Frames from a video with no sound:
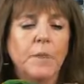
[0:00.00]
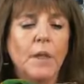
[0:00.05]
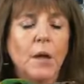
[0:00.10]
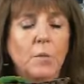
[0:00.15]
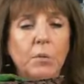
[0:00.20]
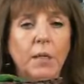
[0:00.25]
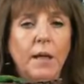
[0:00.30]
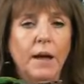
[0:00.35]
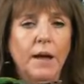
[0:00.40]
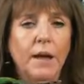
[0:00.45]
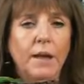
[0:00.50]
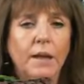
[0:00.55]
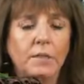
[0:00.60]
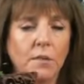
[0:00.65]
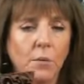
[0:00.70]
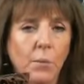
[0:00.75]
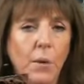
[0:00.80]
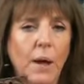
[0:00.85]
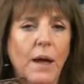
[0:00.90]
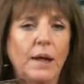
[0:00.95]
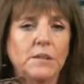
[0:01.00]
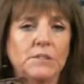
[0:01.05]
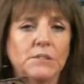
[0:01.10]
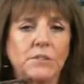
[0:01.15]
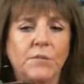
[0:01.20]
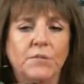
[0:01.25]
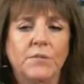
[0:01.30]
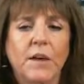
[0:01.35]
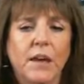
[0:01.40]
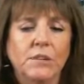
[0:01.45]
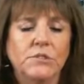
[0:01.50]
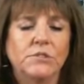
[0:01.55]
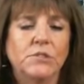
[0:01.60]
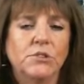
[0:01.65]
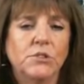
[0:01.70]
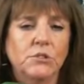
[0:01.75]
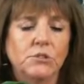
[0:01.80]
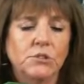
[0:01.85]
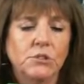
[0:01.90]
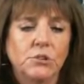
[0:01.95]
apply the wax
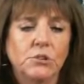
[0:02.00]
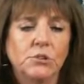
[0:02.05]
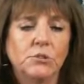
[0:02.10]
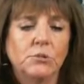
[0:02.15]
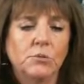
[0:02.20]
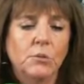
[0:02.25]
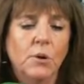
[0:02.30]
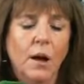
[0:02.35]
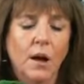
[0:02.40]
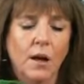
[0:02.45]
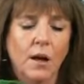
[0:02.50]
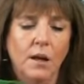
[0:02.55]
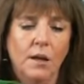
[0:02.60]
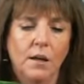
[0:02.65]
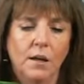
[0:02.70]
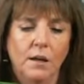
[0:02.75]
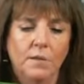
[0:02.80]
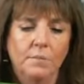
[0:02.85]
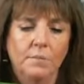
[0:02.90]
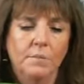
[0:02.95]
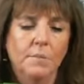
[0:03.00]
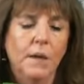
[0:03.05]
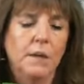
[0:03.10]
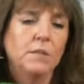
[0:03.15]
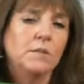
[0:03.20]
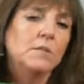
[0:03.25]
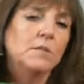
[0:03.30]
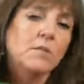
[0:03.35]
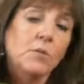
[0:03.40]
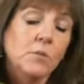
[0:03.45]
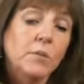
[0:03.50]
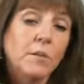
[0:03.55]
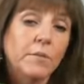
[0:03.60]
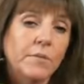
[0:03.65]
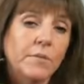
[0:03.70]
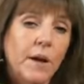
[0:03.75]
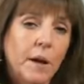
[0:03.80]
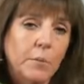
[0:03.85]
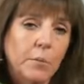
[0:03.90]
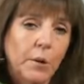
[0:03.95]
faster to the
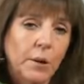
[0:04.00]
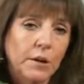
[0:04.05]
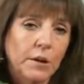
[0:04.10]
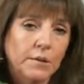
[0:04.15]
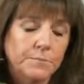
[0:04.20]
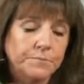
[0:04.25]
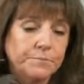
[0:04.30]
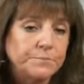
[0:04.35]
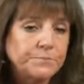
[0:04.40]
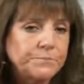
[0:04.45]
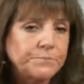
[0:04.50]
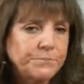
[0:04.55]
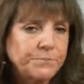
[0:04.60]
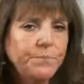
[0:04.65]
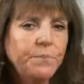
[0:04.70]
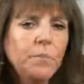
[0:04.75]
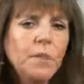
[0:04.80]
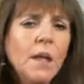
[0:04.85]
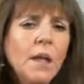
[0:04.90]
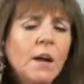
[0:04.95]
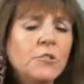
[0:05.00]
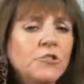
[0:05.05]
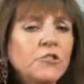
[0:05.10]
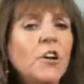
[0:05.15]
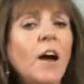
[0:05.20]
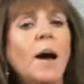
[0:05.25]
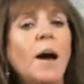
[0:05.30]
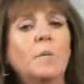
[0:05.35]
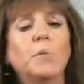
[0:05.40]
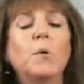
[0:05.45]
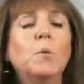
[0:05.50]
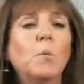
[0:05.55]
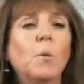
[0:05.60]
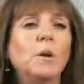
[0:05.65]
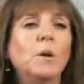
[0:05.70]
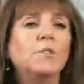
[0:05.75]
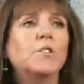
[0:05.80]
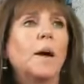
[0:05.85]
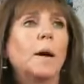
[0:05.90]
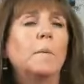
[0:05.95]
fabric. A chop,
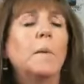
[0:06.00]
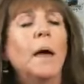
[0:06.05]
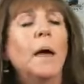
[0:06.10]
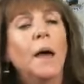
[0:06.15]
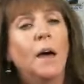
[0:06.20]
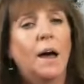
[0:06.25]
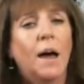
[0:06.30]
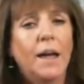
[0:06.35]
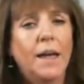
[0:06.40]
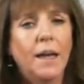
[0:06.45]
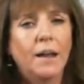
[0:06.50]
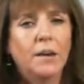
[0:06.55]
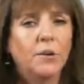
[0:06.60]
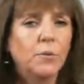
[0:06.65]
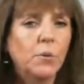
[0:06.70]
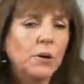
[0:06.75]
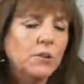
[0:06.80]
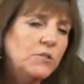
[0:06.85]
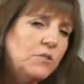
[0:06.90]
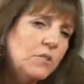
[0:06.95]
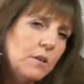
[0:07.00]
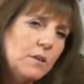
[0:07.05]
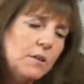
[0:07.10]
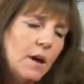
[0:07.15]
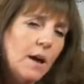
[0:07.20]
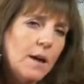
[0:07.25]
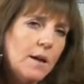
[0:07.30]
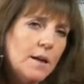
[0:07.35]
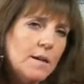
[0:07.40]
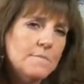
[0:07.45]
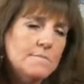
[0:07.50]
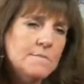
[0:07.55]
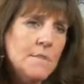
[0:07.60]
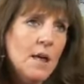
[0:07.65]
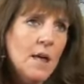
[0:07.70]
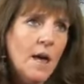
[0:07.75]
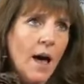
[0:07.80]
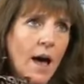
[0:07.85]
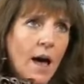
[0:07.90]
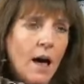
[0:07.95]
one chop. I had a question,
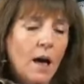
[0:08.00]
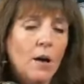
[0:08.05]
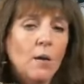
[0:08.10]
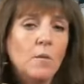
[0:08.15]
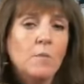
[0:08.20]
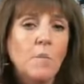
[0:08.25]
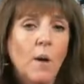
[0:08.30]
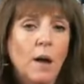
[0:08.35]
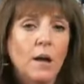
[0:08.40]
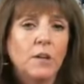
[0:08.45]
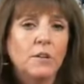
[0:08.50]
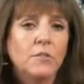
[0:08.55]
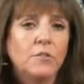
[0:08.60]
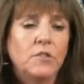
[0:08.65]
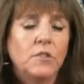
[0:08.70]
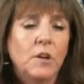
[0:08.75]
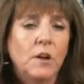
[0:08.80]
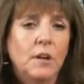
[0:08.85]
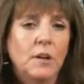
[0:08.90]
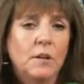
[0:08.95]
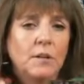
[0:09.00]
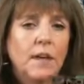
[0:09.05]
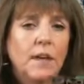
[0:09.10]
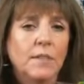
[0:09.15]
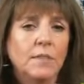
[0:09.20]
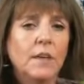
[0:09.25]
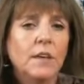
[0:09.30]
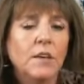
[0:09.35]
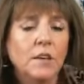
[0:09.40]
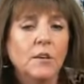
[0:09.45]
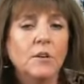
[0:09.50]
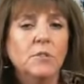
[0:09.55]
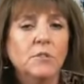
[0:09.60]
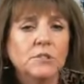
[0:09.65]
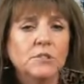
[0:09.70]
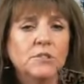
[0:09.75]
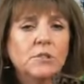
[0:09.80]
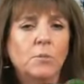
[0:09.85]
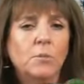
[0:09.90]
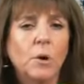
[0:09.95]
how much can they
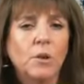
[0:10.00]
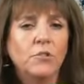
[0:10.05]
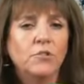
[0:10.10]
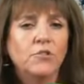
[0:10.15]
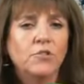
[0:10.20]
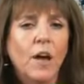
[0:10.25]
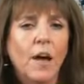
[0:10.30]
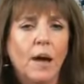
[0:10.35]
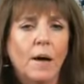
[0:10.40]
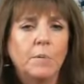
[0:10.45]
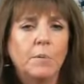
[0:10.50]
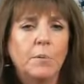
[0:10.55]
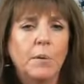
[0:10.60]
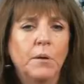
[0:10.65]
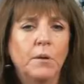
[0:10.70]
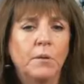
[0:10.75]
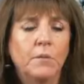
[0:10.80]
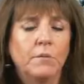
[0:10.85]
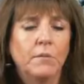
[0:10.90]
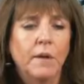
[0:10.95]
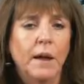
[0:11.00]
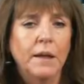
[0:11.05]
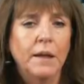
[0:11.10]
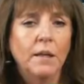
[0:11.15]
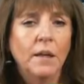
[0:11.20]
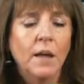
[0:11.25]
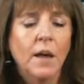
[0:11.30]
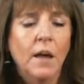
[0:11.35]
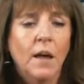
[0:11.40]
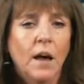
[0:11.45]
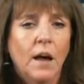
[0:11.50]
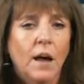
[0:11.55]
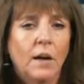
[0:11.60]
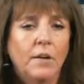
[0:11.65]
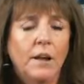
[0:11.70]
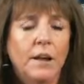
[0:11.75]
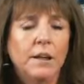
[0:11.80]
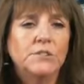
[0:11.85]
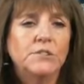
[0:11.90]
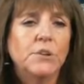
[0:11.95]
use the one chop, right? All
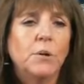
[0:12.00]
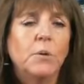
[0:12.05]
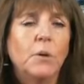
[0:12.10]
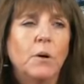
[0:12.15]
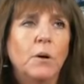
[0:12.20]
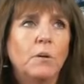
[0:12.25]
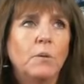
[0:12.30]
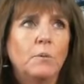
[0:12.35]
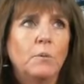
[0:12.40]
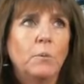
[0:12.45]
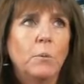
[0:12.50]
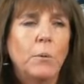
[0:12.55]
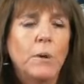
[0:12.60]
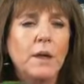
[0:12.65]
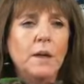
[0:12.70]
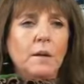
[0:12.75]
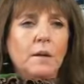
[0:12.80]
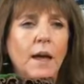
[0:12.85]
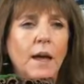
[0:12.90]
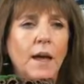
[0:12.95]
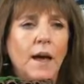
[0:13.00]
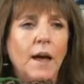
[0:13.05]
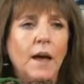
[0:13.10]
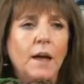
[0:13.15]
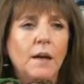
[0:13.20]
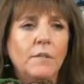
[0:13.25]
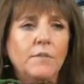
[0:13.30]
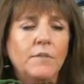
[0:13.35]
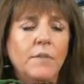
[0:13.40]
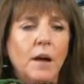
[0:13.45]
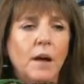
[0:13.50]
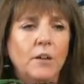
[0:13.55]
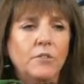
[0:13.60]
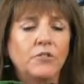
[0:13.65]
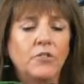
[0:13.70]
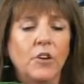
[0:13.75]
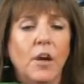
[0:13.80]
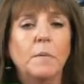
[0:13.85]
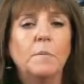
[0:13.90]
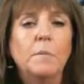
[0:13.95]
right, so we have a
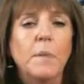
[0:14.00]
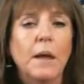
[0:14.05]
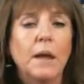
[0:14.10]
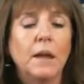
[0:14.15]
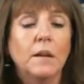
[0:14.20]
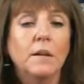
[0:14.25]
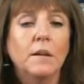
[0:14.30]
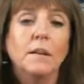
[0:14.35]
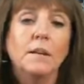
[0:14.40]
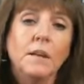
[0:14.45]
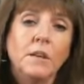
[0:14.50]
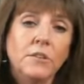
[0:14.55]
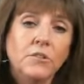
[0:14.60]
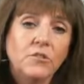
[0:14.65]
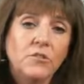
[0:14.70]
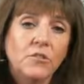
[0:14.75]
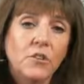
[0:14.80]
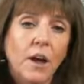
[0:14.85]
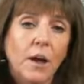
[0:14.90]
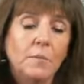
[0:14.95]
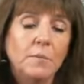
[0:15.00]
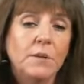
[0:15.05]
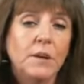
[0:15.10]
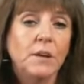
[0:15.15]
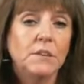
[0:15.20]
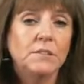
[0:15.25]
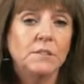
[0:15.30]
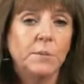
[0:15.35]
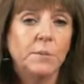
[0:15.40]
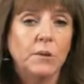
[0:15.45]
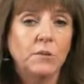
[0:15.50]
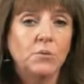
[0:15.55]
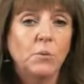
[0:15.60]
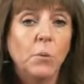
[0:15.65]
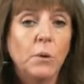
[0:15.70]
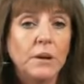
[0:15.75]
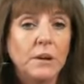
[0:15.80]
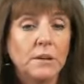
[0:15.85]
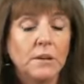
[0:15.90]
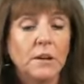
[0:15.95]
chop made, and each chop takes about
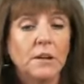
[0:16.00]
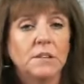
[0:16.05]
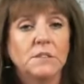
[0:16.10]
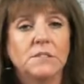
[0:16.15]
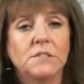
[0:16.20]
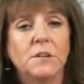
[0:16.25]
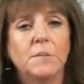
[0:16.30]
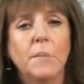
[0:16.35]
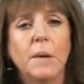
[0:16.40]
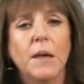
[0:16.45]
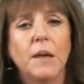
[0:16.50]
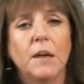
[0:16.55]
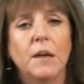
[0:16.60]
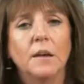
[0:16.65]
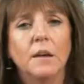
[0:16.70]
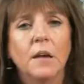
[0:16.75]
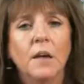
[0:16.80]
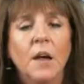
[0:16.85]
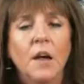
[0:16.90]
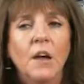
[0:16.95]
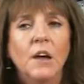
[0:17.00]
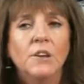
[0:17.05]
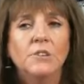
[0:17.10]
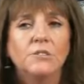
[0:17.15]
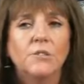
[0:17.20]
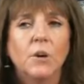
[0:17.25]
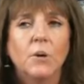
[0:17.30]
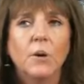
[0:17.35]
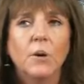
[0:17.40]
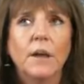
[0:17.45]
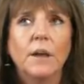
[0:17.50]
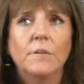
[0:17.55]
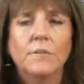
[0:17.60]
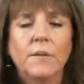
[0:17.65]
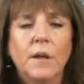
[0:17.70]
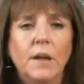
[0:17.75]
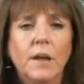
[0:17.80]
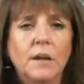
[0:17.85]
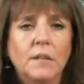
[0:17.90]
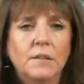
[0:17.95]
20 days to make. So if
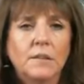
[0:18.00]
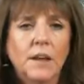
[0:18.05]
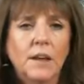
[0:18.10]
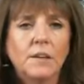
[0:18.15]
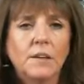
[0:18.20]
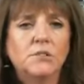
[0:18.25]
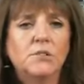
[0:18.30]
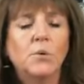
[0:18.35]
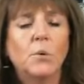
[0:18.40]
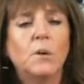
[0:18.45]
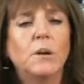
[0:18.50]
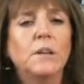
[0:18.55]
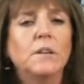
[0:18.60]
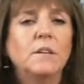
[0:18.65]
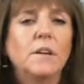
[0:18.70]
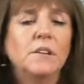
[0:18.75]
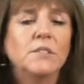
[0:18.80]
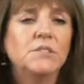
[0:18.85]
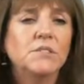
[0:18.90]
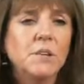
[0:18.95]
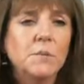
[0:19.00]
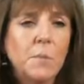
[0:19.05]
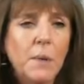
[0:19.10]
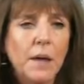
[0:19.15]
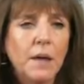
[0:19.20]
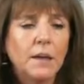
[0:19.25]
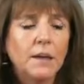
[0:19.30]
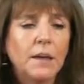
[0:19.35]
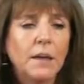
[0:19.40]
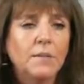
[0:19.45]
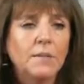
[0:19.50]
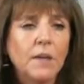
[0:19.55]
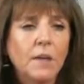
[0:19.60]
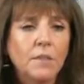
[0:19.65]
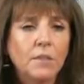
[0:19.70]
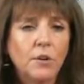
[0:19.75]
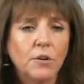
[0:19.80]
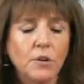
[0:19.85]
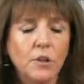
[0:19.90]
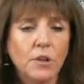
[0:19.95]
it takes 20 days to make, and
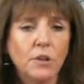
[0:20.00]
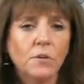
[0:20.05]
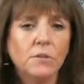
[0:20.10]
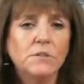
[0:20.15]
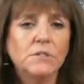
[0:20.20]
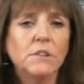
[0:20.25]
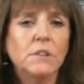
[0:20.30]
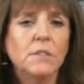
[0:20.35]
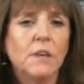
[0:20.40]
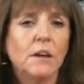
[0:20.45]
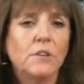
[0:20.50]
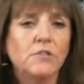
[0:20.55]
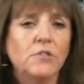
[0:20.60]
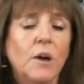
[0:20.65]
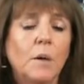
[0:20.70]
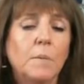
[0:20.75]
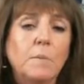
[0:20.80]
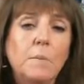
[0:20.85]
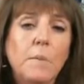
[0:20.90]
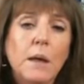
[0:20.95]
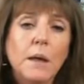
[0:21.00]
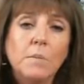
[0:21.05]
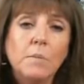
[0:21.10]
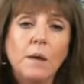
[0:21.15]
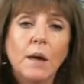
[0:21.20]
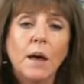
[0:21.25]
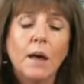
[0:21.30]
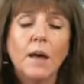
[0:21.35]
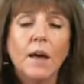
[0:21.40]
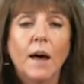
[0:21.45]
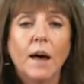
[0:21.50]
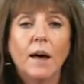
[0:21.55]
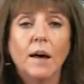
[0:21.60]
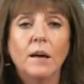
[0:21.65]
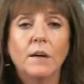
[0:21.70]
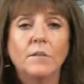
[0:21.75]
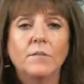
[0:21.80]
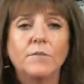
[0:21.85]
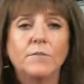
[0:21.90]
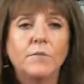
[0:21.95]
then they're using that chop, maybe I
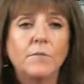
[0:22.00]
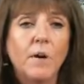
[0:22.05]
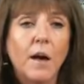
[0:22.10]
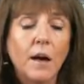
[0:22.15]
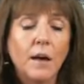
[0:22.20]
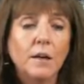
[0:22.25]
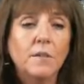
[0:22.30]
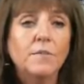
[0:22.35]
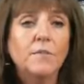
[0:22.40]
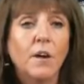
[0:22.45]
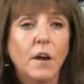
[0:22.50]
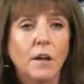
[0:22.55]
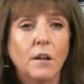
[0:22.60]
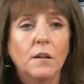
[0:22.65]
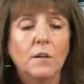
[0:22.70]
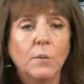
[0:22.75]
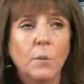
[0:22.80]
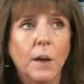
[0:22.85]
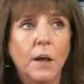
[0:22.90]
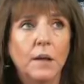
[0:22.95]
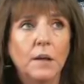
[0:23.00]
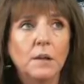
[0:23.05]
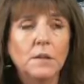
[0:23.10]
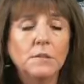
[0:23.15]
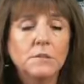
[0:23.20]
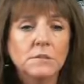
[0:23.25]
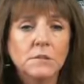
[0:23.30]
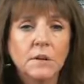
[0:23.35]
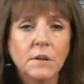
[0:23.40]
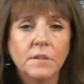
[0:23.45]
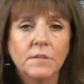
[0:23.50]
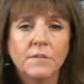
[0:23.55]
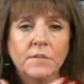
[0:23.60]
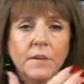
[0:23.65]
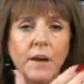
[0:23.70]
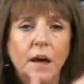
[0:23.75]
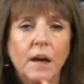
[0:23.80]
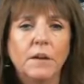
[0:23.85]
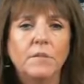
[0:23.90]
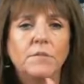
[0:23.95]
have 5 colorways,
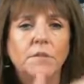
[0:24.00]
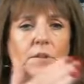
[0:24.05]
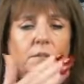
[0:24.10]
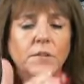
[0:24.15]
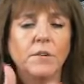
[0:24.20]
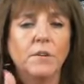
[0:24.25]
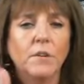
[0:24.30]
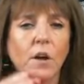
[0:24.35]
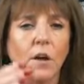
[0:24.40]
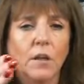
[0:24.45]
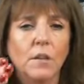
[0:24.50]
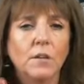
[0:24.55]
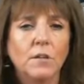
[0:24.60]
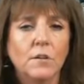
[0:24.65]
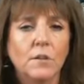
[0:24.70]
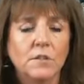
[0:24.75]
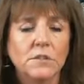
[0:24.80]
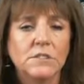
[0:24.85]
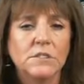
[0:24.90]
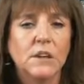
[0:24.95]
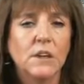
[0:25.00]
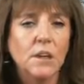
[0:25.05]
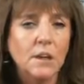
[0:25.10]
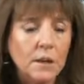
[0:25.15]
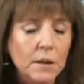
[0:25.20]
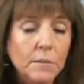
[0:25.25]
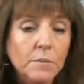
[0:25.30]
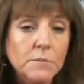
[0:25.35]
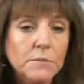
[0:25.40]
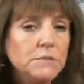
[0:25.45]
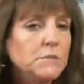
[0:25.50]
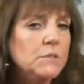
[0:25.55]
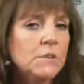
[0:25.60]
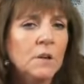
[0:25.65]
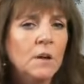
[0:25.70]
5 different color schemes